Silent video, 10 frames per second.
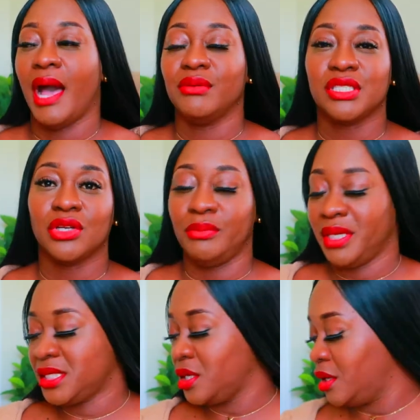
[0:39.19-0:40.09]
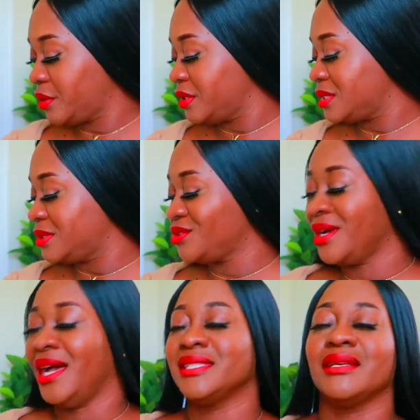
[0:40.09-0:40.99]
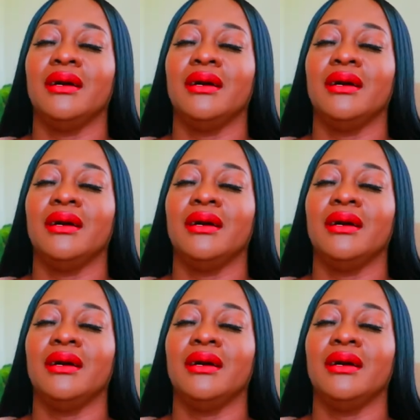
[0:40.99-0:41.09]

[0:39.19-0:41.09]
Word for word: I was so busy on Christmas, you guys.